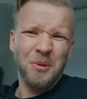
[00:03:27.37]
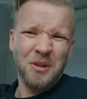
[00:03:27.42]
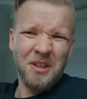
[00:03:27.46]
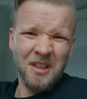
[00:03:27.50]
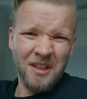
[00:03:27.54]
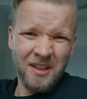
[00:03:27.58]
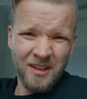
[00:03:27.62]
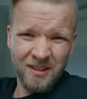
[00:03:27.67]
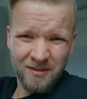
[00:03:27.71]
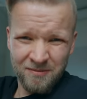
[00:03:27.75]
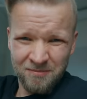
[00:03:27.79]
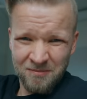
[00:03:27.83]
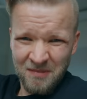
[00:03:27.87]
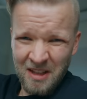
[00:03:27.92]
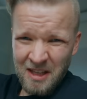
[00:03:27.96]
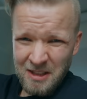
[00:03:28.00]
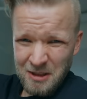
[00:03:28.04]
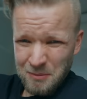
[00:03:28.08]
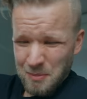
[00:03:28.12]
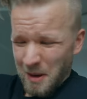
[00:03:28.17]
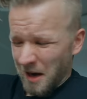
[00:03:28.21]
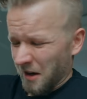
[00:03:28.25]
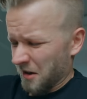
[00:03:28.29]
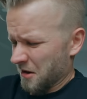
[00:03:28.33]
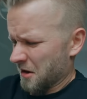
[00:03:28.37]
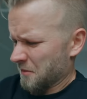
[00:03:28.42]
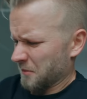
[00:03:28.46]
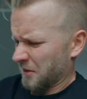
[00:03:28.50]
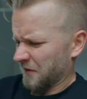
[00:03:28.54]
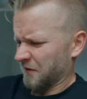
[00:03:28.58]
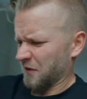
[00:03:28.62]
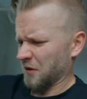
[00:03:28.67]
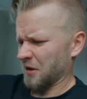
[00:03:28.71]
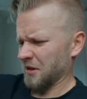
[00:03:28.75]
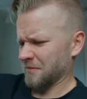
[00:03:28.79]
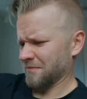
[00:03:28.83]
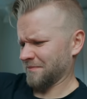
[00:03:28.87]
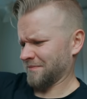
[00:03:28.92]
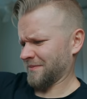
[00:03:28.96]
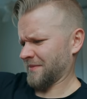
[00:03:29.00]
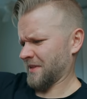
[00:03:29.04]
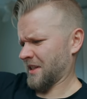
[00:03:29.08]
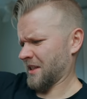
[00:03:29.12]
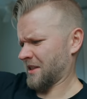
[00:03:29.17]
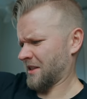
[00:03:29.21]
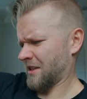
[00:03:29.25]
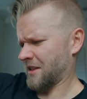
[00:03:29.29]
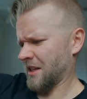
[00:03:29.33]
put the lens back on before it
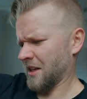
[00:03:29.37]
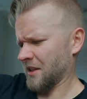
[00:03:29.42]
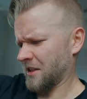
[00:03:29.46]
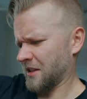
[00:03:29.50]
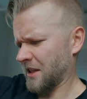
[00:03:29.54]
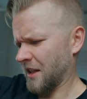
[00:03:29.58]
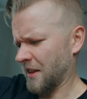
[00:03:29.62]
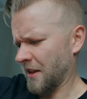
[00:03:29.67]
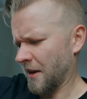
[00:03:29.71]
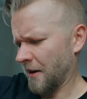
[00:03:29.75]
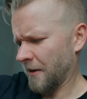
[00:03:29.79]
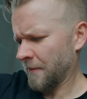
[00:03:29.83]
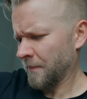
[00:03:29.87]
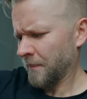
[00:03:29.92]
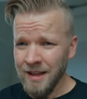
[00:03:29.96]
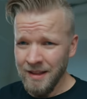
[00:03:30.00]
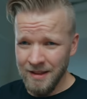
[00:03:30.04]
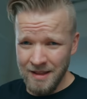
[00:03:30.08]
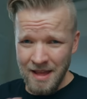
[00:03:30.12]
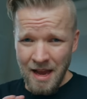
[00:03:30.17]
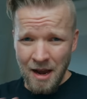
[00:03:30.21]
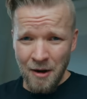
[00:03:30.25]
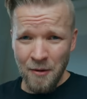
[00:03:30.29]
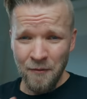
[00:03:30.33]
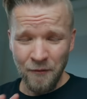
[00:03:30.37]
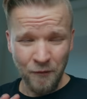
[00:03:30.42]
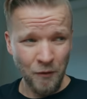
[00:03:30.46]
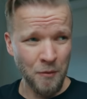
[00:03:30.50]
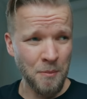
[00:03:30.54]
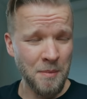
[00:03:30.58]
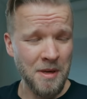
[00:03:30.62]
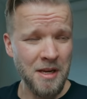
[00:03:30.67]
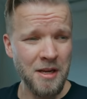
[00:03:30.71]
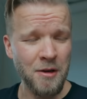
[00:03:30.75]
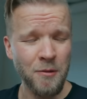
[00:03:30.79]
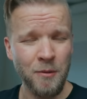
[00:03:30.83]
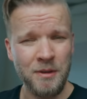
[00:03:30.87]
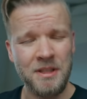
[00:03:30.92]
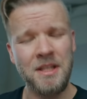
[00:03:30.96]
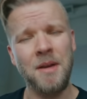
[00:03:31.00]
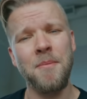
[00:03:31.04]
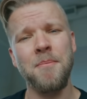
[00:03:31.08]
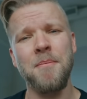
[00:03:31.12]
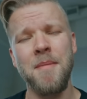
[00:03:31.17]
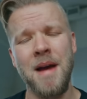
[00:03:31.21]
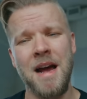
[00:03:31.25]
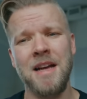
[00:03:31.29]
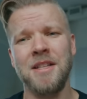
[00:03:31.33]
gets dust in there. That for me was
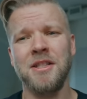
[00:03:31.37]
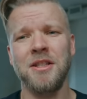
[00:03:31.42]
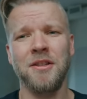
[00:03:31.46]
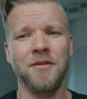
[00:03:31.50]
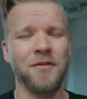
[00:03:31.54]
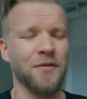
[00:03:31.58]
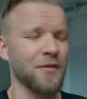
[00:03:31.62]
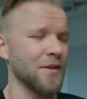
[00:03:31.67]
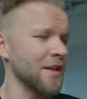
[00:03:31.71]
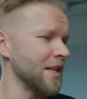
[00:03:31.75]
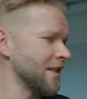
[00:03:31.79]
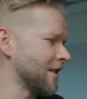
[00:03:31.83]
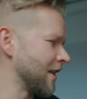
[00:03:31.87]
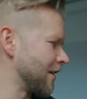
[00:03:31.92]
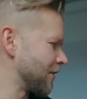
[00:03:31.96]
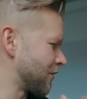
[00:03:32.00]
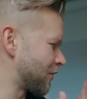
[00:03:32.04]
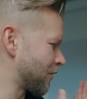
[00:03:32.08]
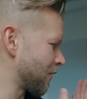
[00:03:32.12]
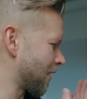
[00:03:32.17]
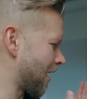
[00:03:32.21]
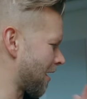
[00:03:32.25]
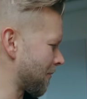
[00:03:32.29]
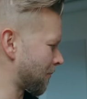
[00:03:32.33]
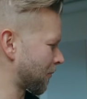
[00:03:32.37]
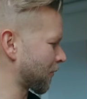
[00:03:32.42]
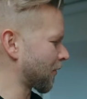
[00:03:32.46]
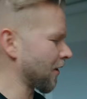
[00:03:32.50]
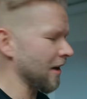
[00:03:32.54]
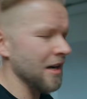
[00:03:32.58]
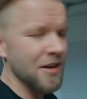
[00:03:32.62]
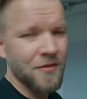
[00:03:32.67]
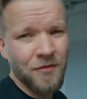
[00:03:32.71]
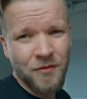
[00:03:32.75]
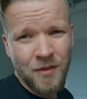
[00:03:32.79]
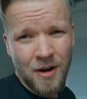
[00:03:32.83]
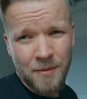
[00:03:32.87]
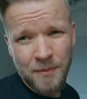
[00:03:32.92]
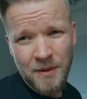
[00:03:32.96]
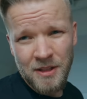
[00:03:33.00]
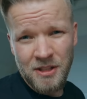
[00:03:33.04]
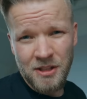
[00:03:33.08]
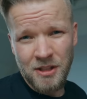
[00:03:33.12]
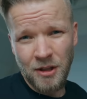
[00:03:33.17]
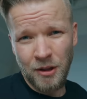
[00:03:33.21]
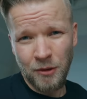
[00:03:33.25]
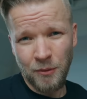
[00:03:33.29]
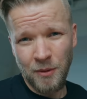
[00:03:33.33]
a massive reason to upgrade from
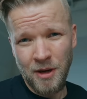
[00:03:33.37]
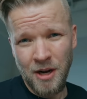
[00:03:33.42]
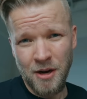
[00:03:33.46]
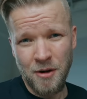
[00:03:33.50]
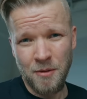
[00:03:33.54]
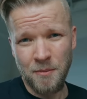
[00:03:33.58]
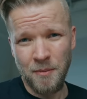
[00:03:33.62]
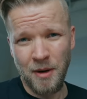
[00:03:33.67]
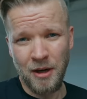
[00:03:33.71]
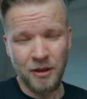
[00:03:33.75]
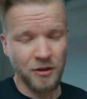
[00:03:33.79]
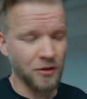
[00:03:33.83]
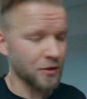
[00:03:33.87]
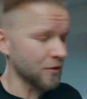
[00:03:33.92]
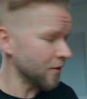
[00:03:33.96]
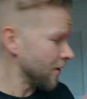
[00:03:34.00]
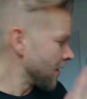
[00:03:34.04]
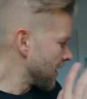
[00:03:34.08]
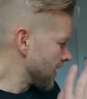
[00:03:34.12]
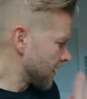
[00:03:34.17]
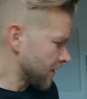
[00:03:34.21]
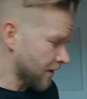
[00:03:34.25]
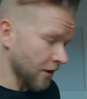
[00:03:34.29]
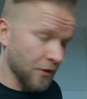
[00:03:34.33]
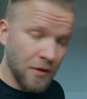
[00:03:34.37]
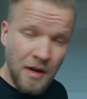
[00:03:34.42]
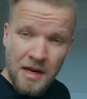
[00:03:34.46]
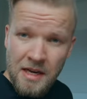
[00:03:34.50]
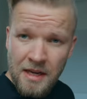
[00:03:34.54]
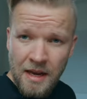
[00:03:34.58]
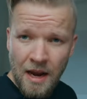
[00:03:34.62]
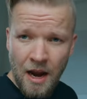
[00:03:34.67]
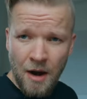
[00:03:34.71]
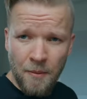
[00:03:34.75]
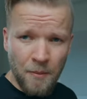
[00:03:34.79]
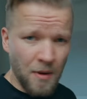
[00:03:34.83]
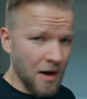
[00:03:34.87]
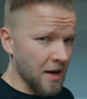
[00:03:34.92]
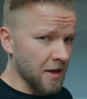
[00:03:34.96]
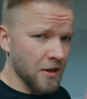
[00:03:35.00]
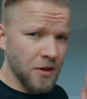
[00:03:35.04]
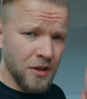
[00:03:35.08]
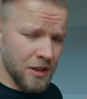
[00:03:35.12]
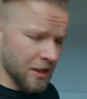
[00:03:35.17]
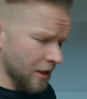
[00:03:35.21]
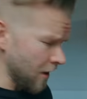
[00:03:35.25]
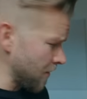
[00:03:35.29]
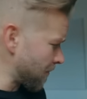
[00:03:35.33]
the C300 Mark II. It's a great camera. I
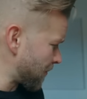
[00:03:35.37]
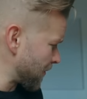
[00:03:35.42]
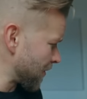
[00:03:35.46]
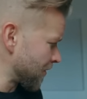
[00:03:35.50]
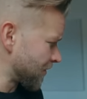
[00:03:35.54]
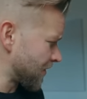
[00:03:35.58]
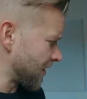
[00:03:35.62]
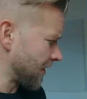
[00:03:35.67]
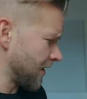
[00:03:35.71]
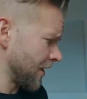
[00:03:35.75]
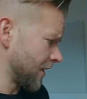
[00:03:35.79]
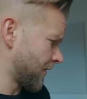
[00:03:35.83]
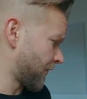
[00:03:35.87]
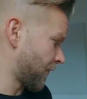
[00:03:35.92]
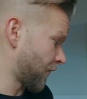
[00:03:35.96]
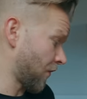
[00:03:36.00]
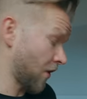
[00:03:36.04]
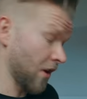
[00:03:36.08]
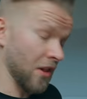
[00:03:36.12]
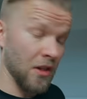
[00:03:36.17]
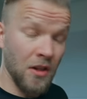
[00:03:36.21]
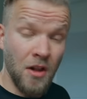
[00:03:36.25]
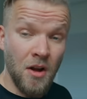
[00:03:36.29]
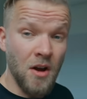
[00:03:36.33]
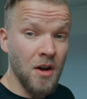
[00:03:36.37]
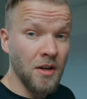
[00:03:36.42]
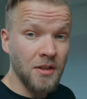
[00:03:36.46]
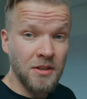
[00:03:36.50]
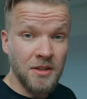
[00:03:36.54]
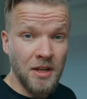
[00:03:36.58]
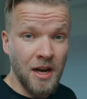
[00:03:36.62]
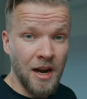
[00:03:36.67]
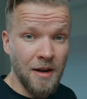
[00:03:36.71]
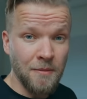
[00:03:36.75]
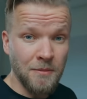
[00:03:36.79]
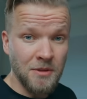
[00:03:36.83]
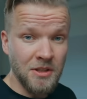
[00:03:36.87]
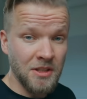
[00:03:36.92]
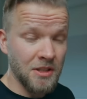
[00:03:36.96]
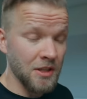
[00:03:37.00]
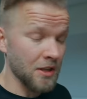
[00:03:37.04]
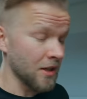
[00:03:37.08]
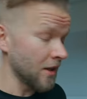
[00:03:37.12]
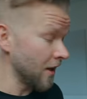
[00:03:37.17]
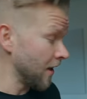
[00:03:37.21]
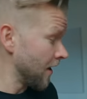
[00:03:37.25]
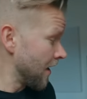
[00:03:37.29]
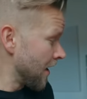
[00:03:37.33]
could keep using this for a long time
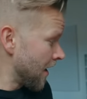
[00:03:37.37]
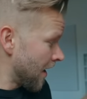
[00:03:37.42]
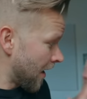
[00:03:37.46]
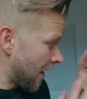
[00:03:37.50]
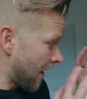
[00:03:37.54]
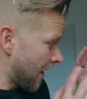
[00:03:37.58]
still.